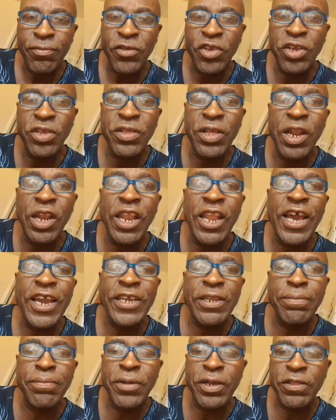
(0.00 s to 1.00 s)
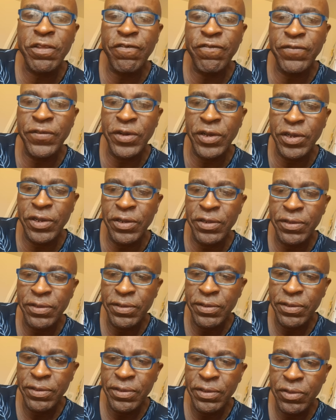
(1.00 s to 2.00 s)
He's a lying motherfucker.
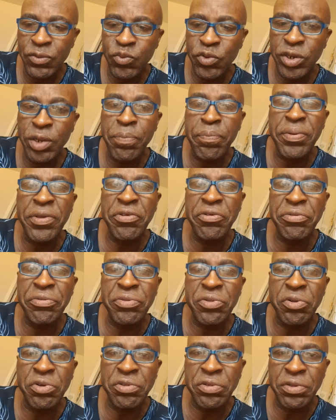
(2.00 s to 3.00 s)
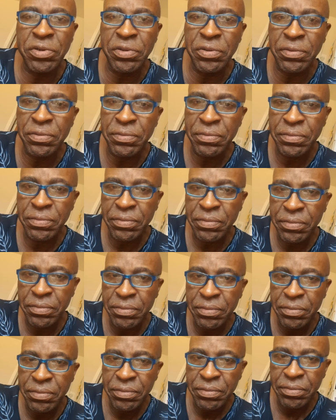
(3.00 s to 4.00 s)
with what the parents tell you to do.
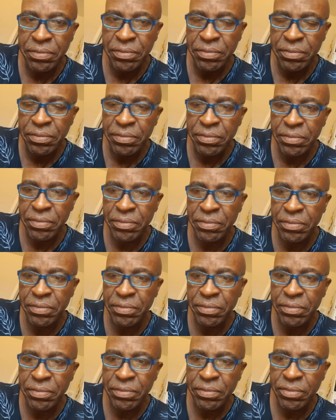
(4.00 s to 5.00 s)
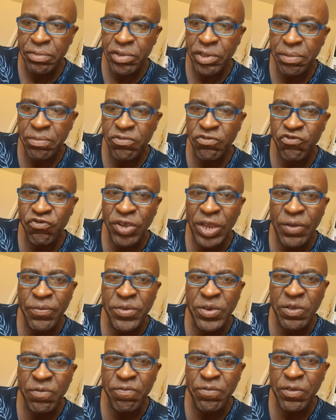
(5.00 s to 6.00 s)
Hmm. So I'm
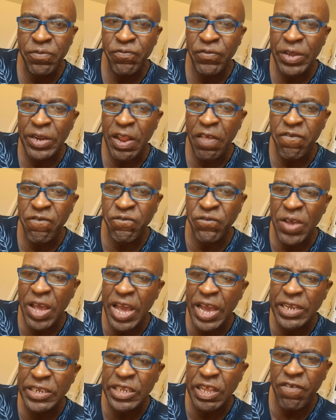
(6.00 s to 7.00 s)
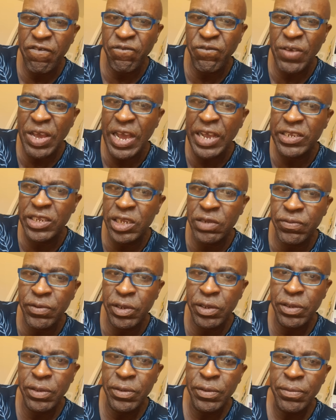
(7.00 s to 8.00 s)
driving up the van as fast as fast as
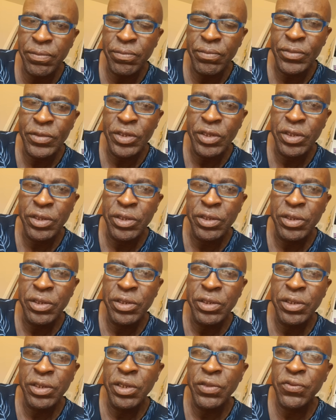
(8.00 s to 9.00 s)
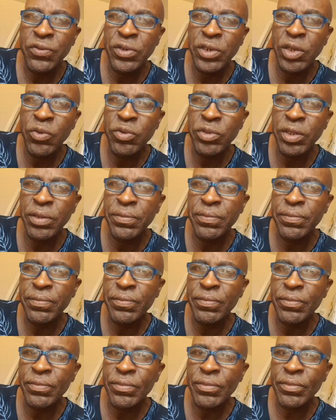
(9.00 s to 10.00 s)
well. So they were like
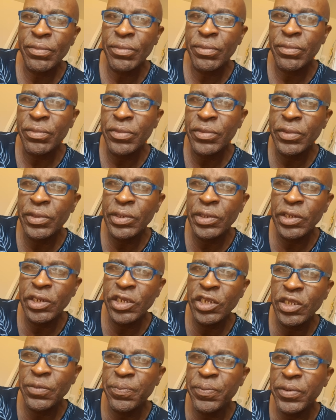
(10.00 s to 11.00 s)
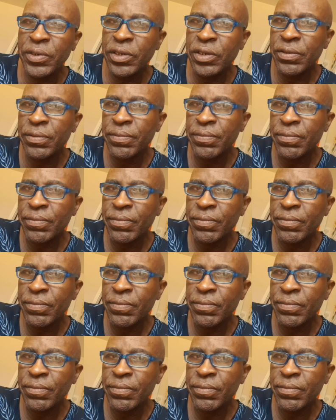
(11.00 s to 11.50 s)
CHP,